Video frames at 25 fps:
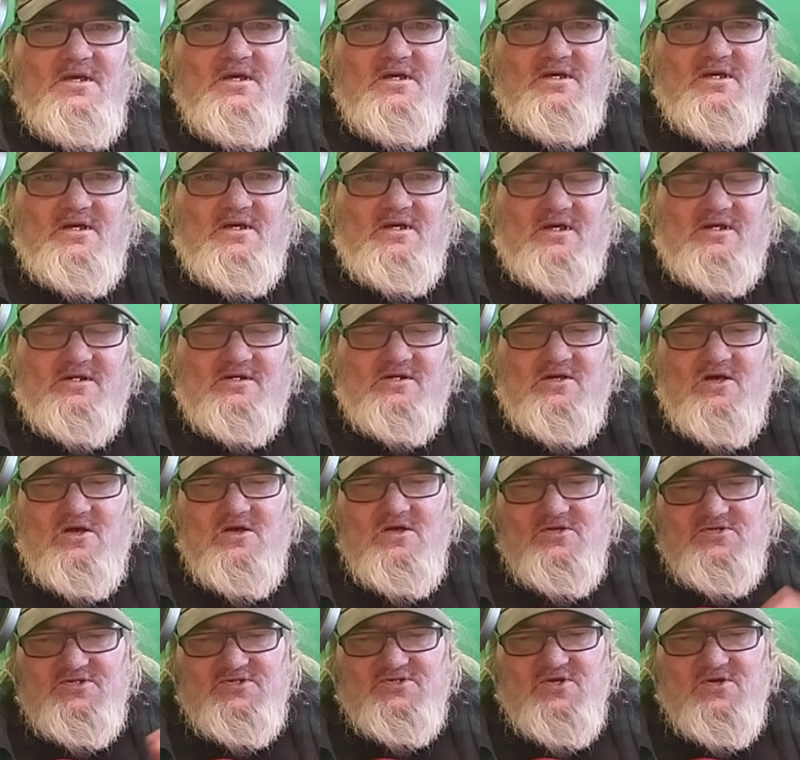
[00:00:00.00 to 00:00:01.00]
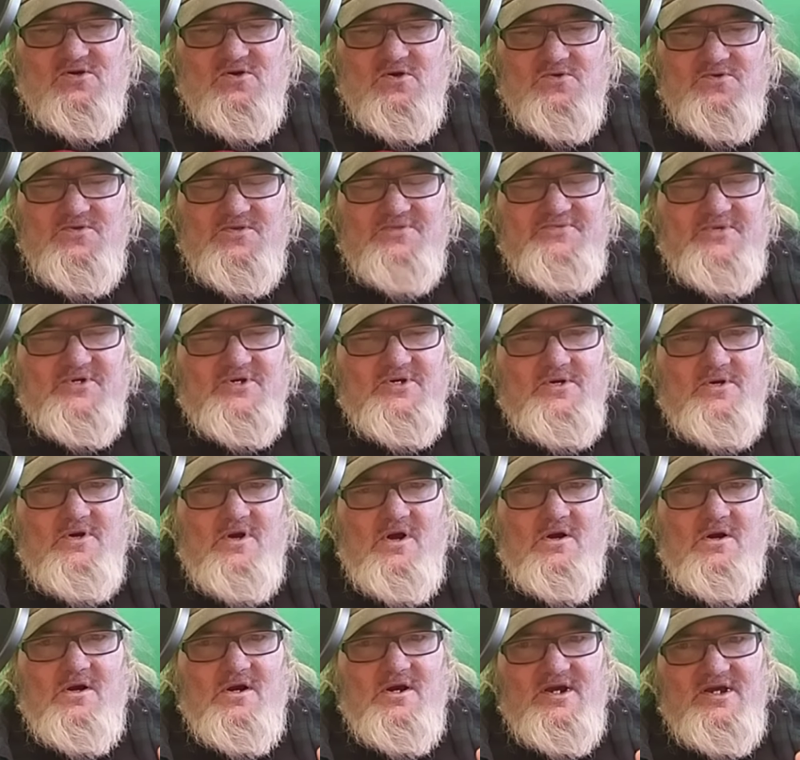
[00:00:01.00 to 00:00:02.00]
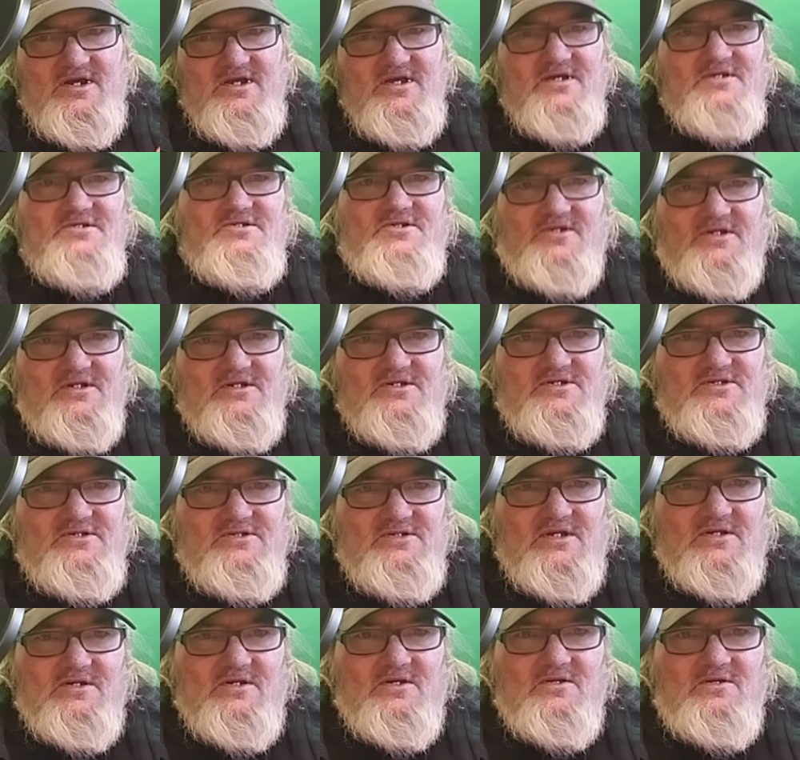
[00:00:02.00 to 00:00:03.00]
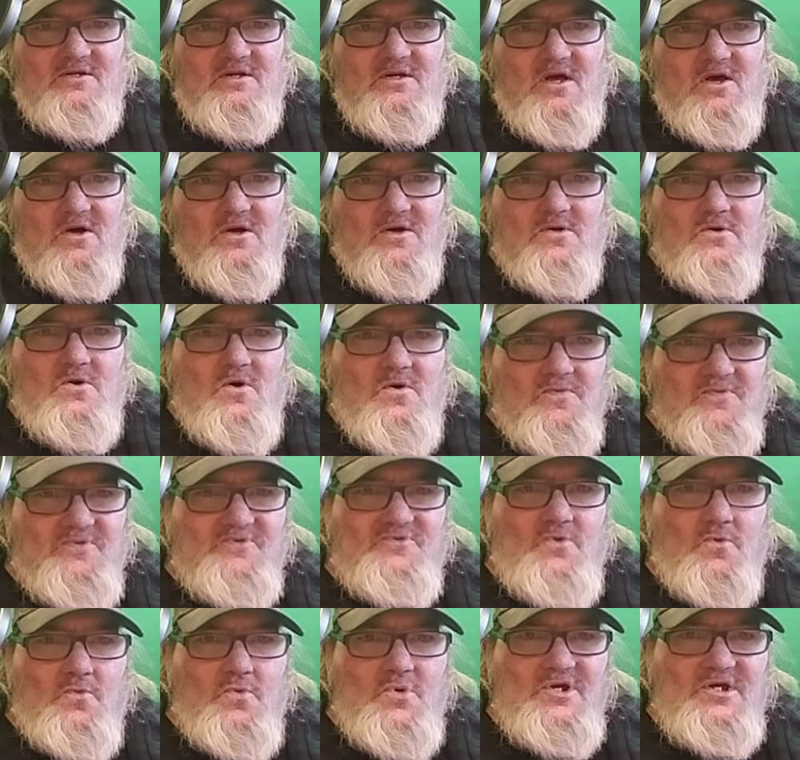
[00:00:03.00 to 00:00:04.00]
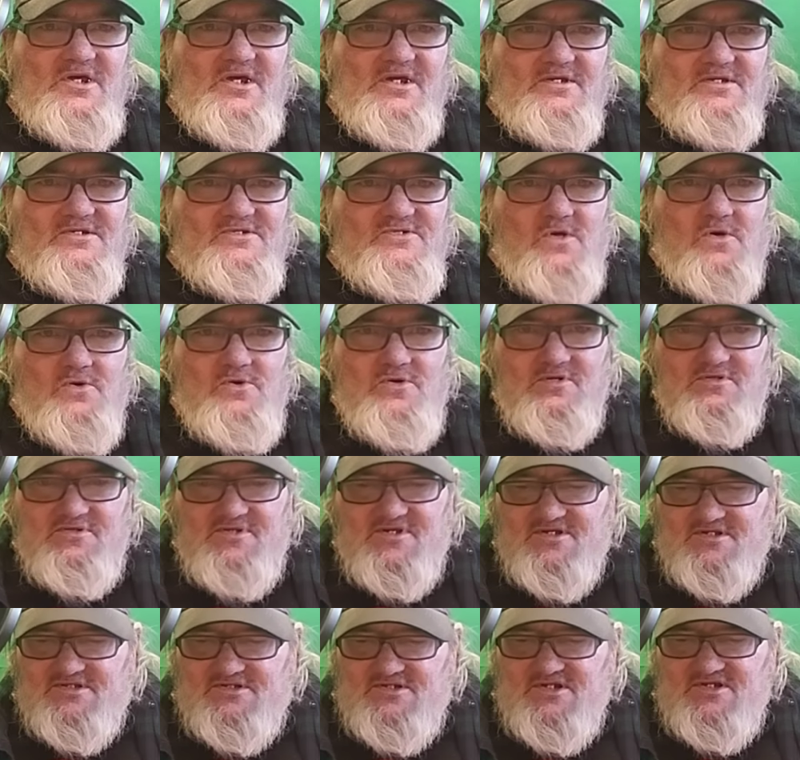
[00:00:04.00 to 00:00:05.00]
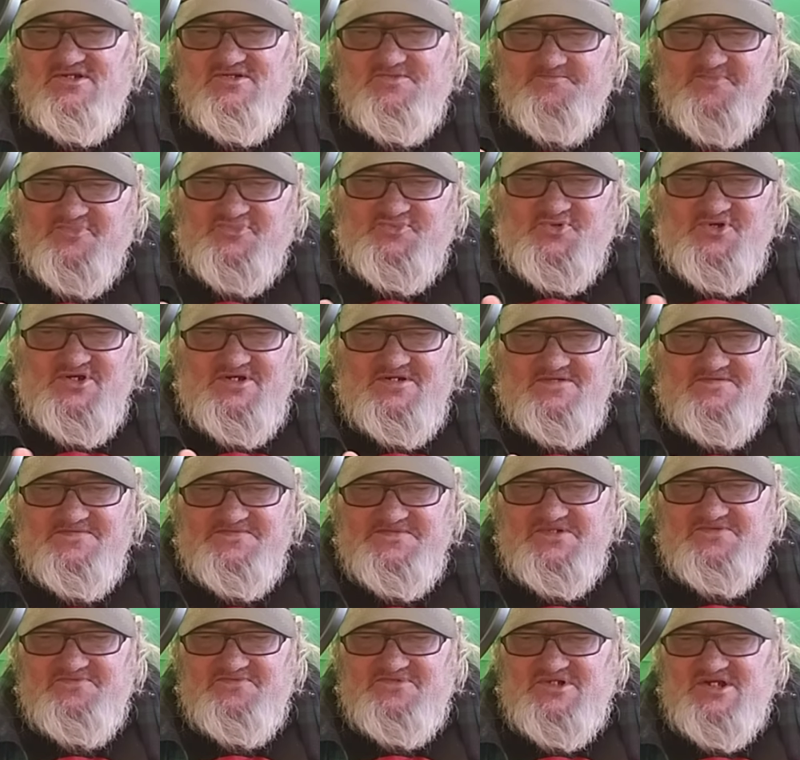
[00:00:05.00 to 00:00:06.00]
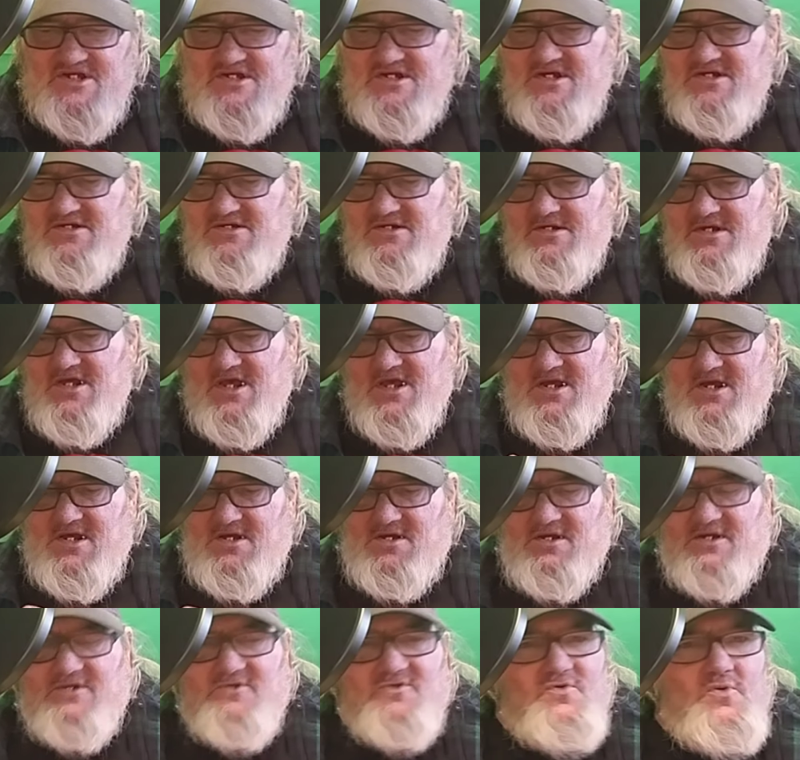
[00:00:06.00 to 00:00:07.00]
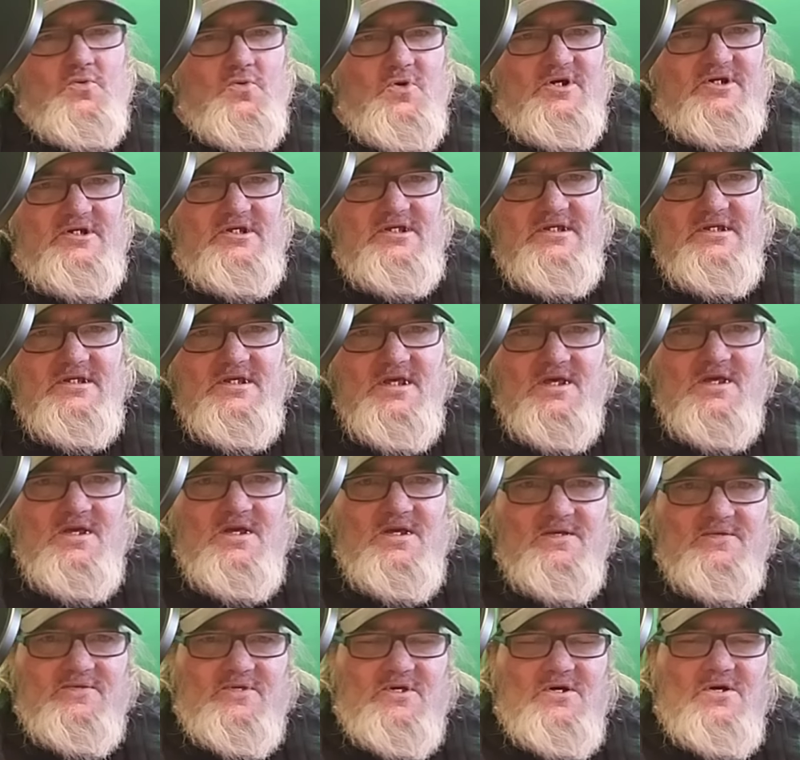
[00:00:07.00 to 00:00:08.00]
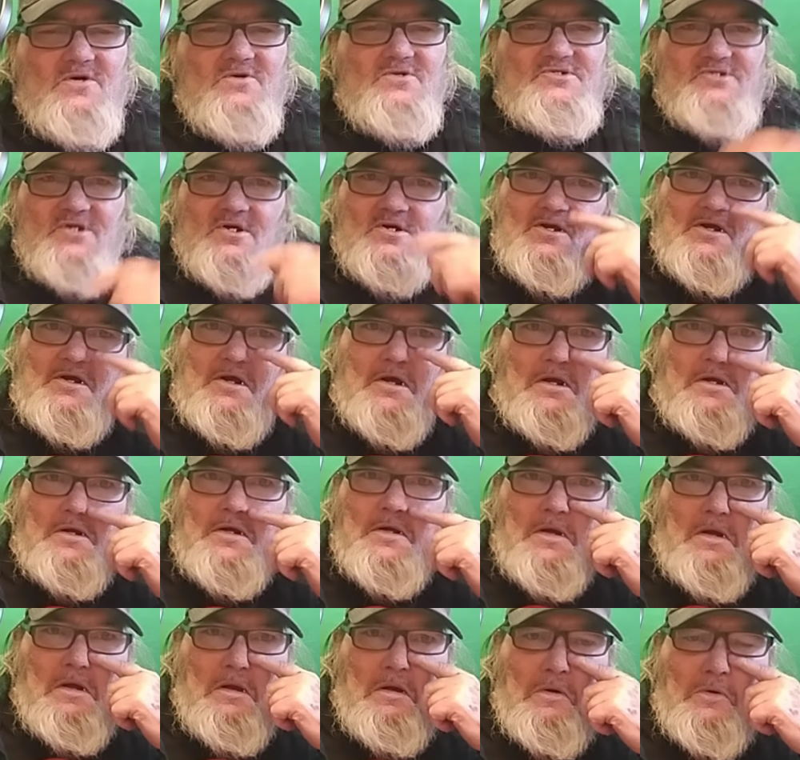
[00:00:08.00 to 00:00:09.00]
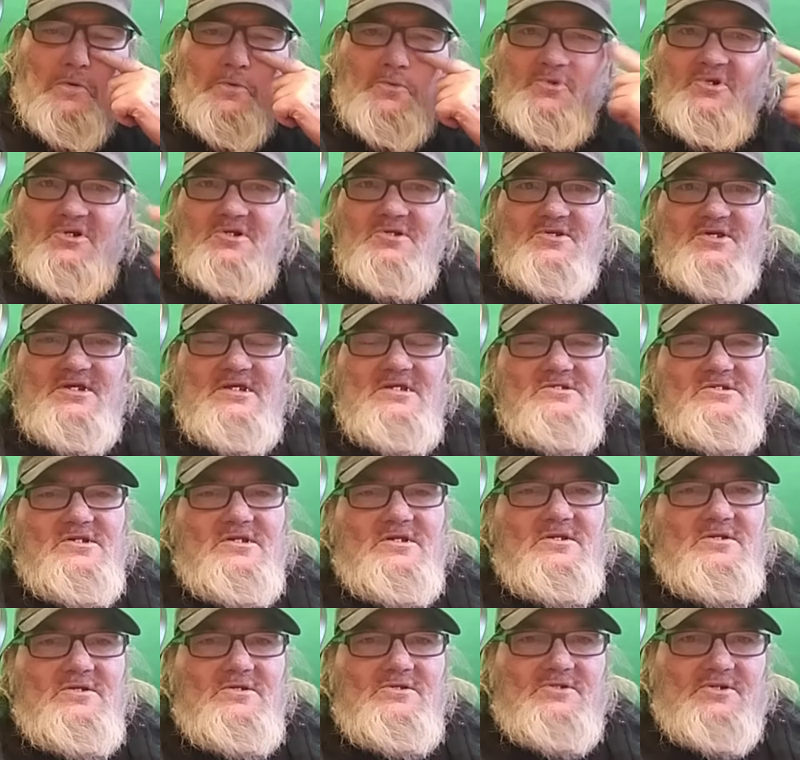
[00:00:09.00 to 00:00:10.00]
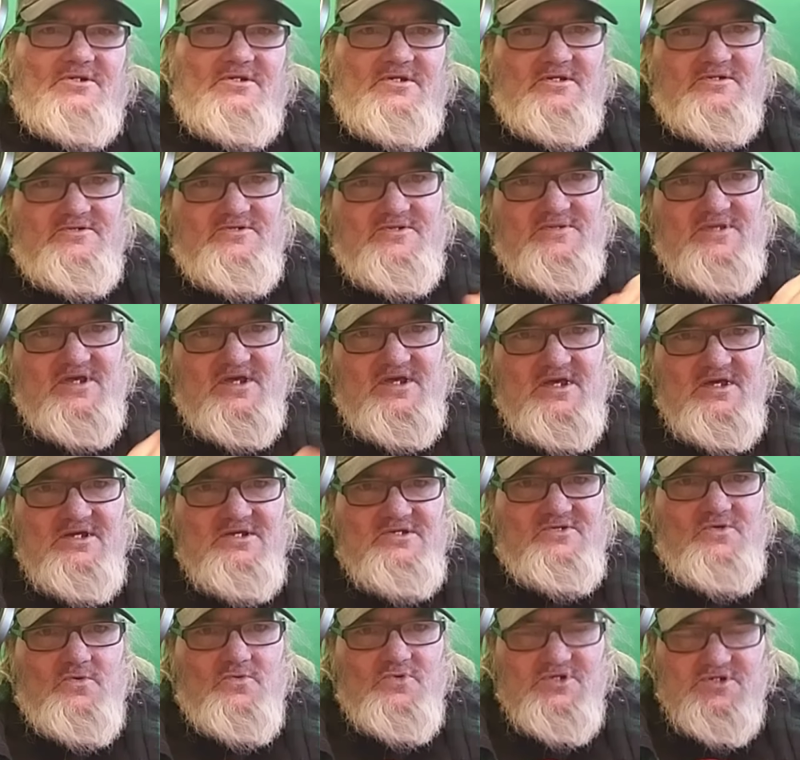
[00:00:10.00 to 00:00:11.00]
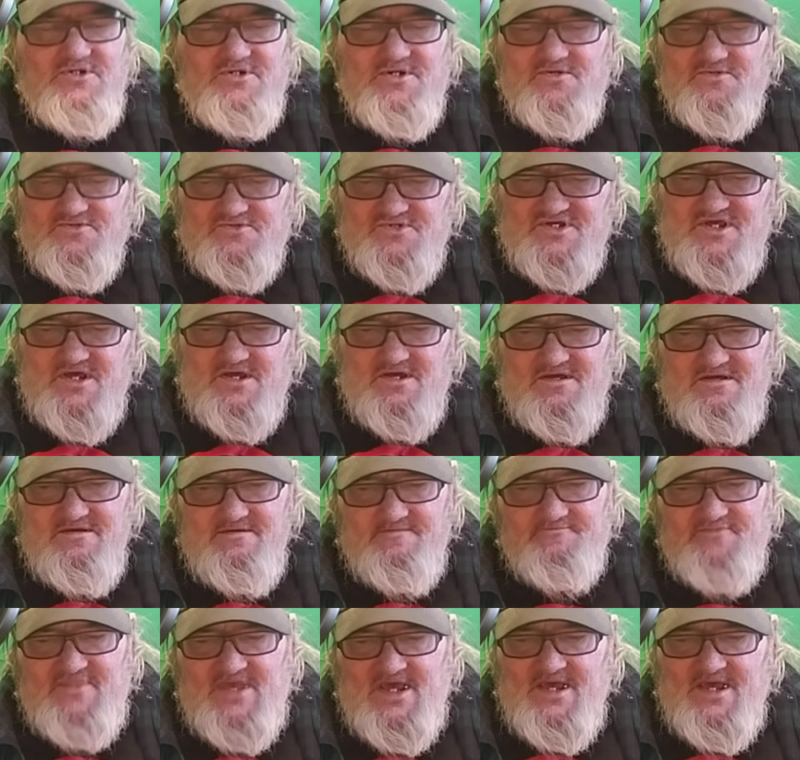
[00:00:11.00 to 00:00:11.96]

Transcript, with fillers: Uh, also, there are exits uh, over the wing, so the seats between 15 and 20. Those are real easy to get to the exit windows, okay?